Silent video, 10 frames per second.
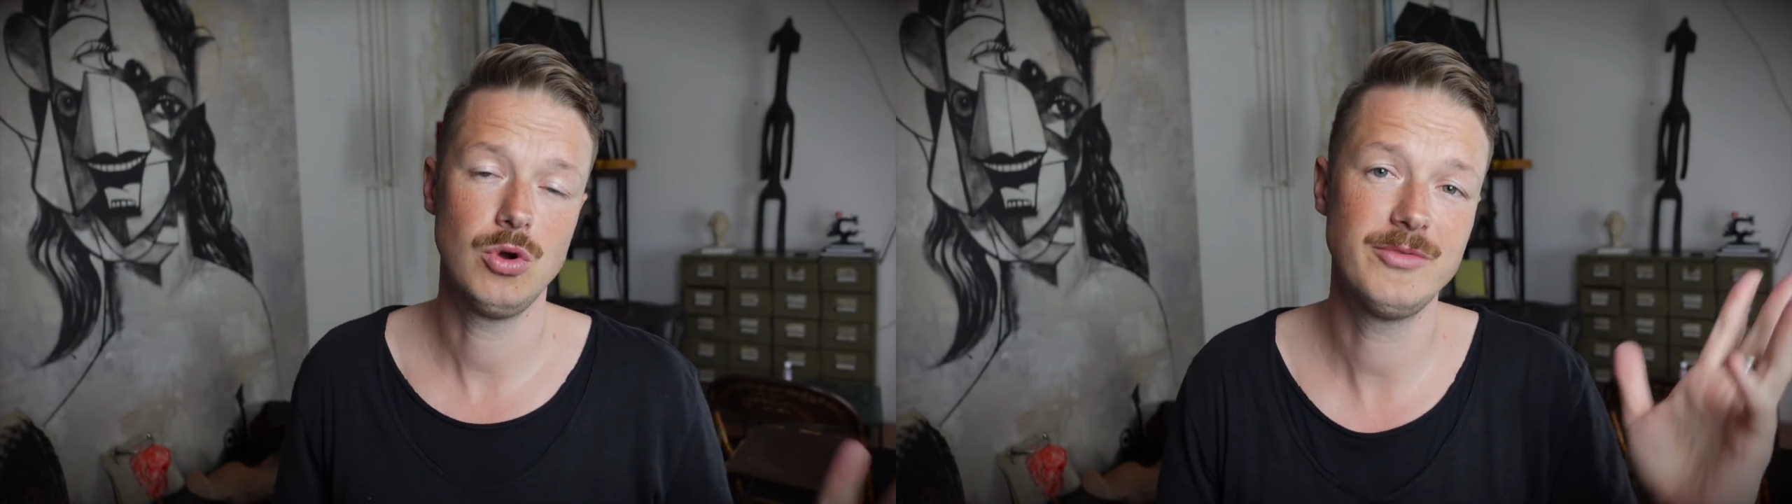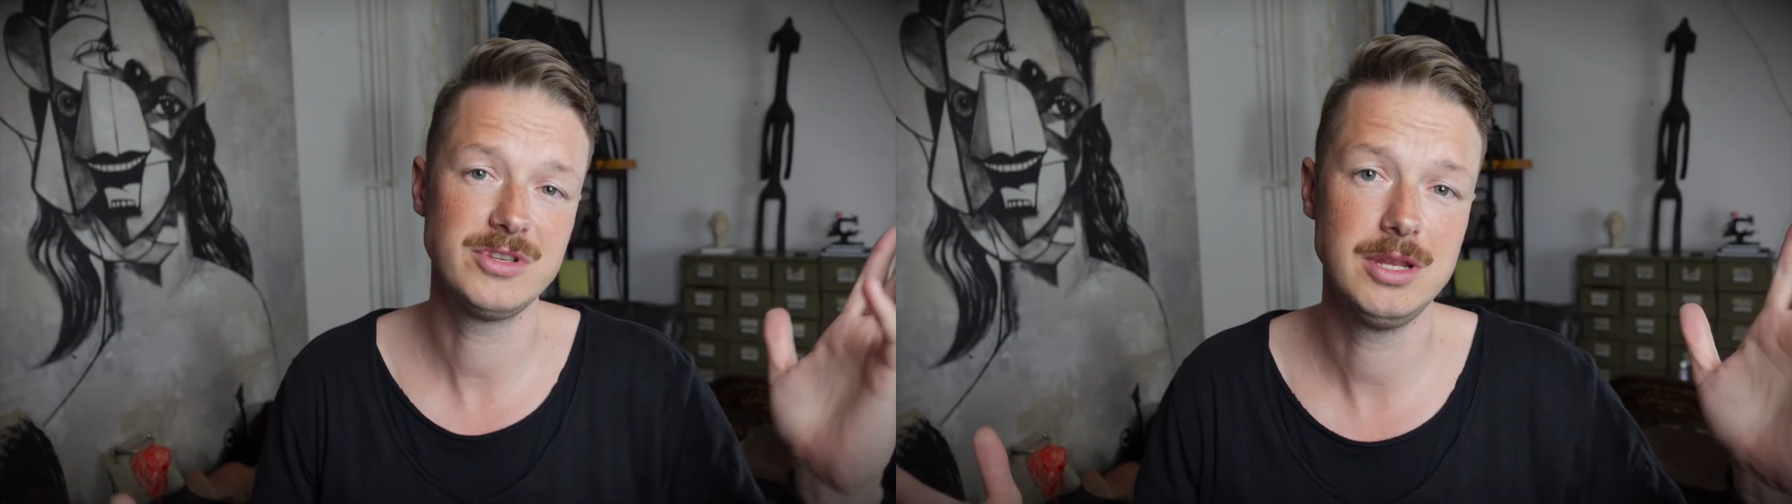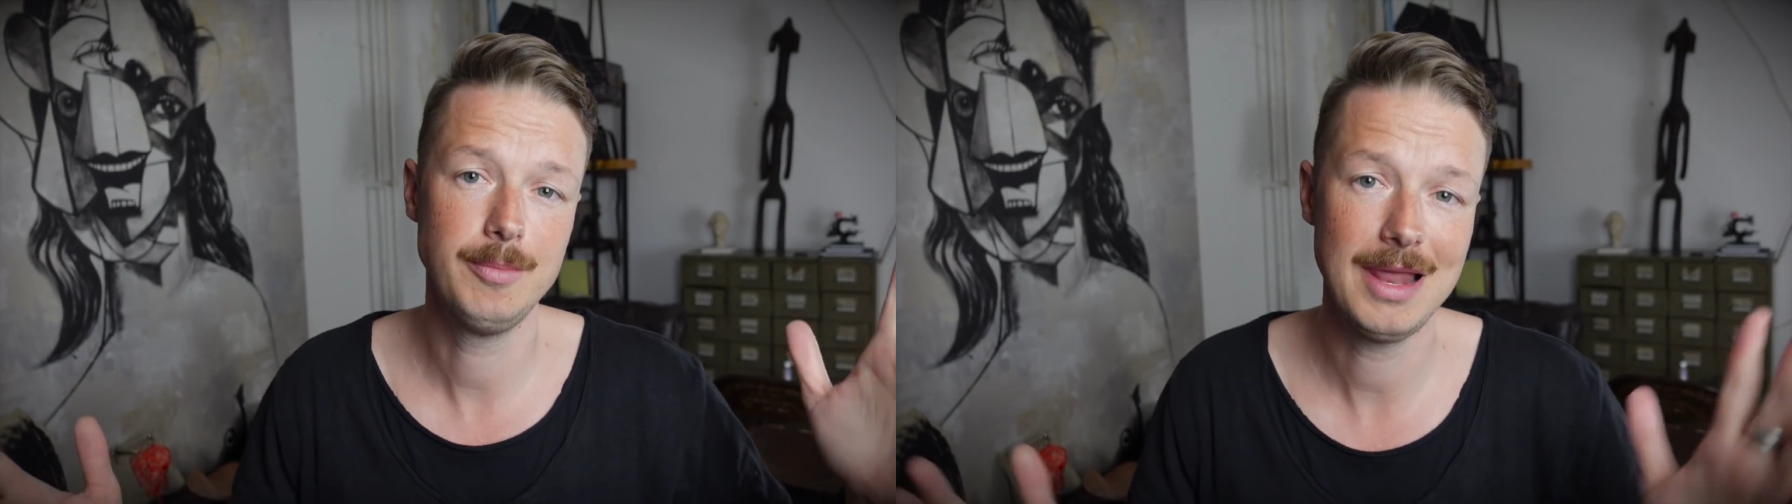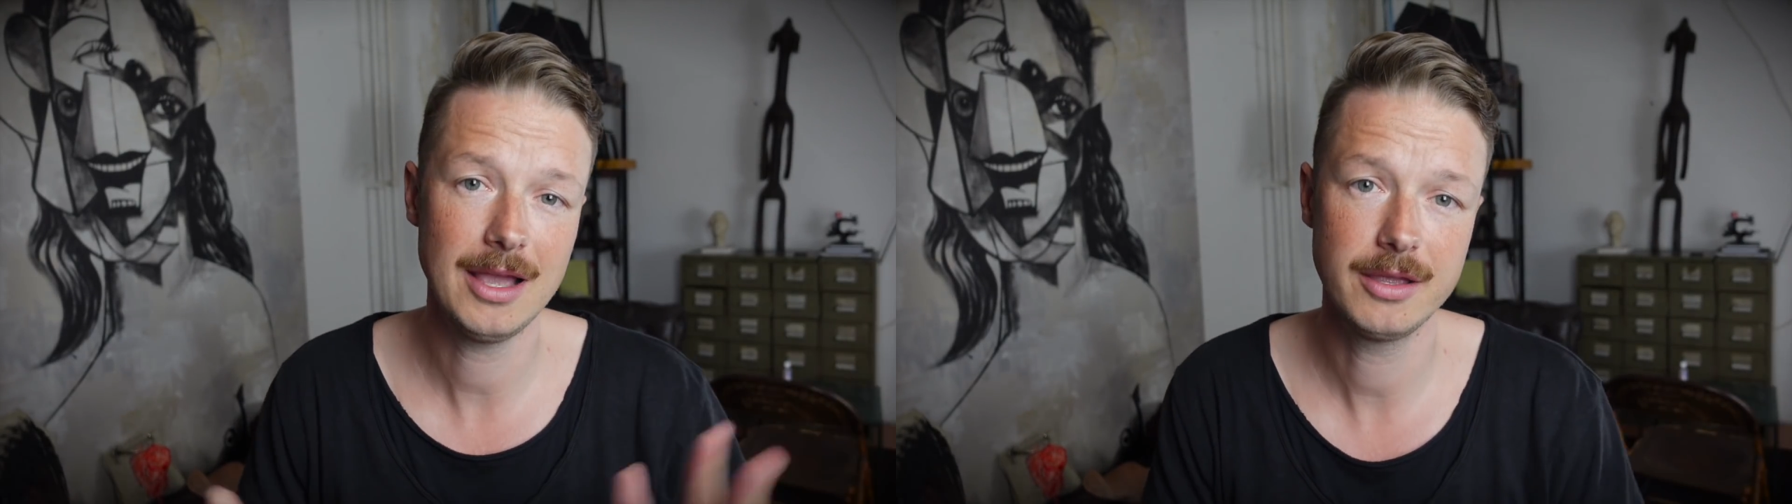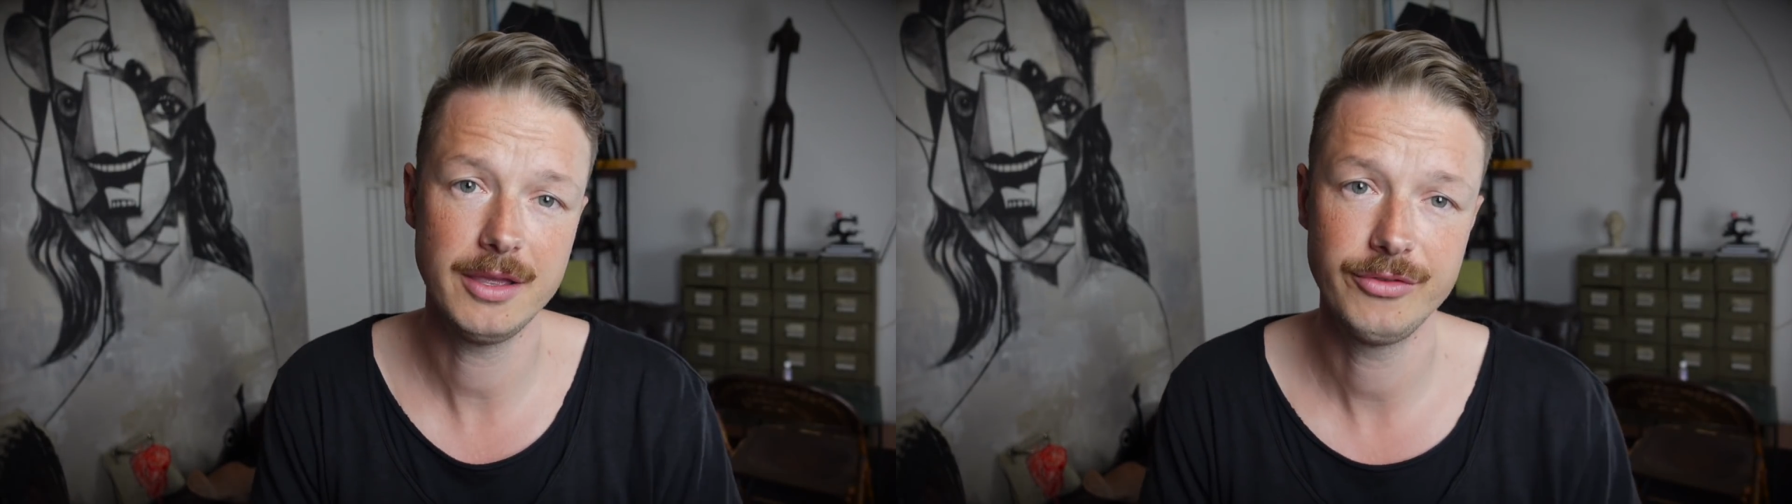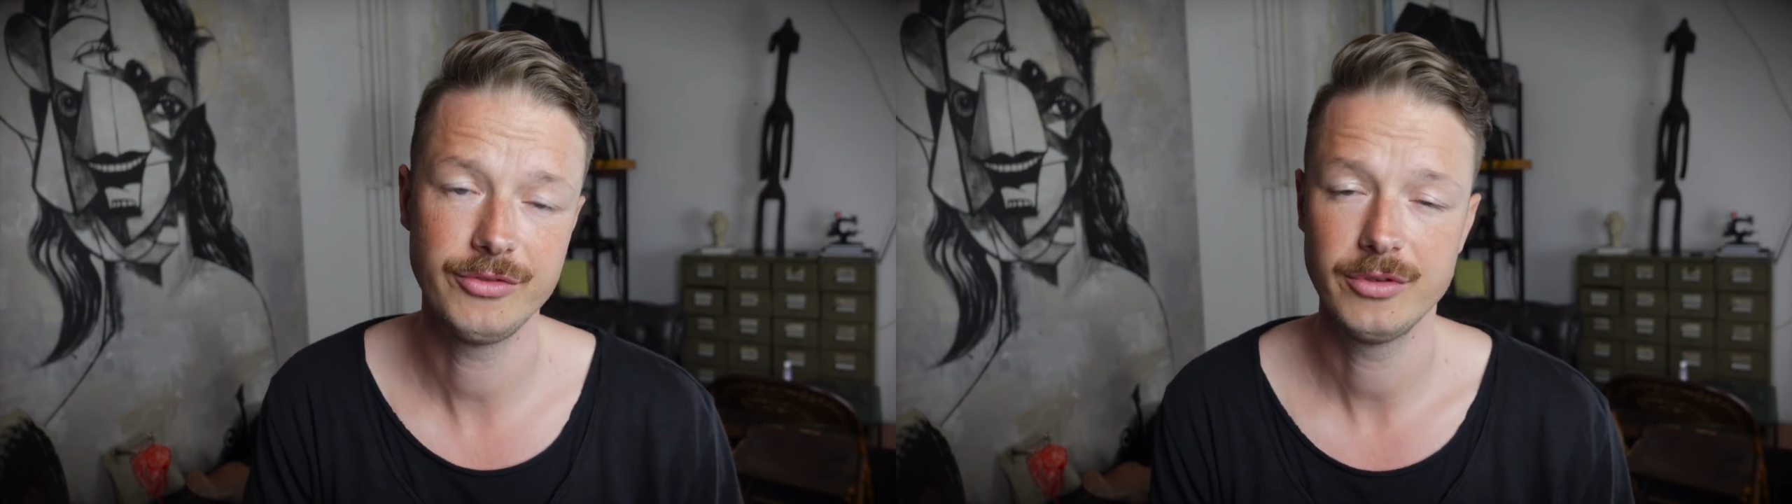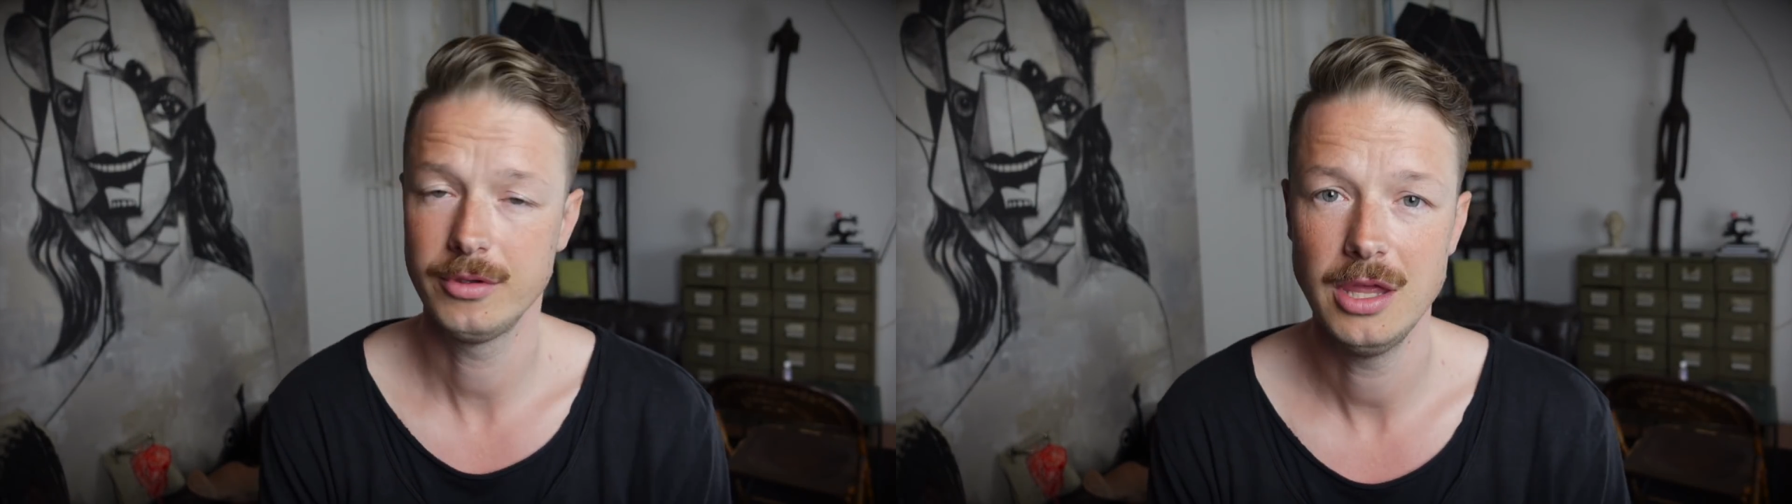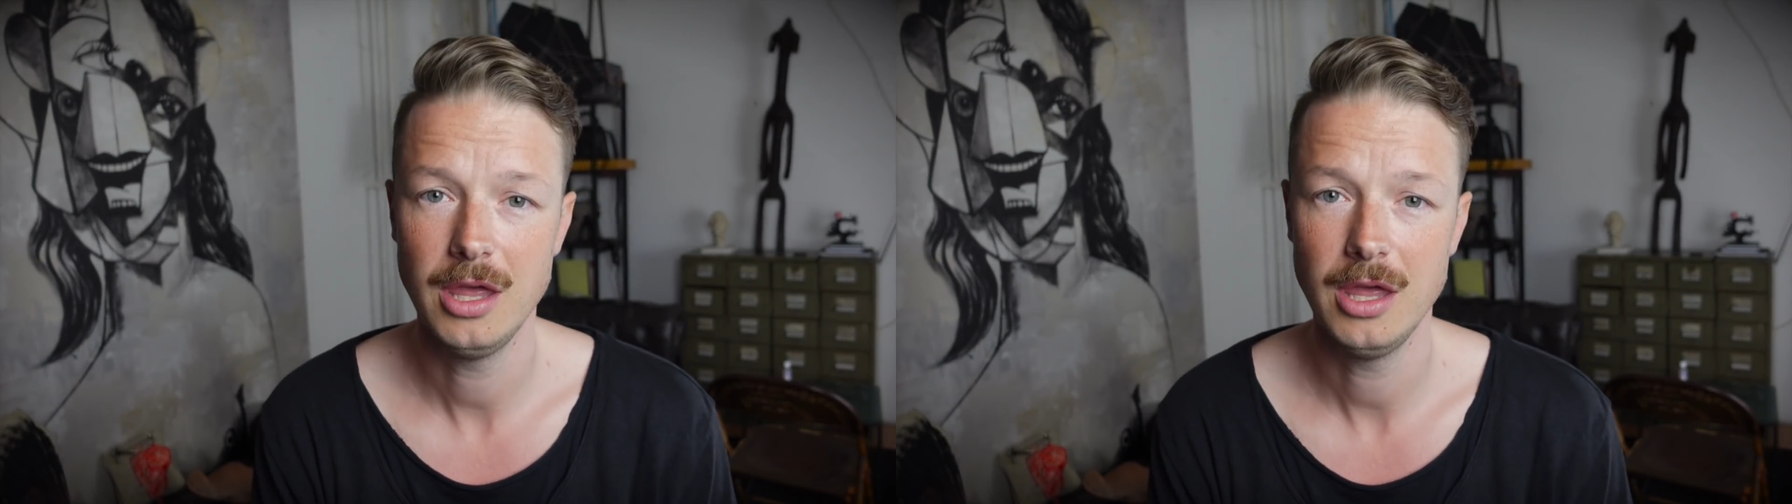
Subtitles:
obviously black is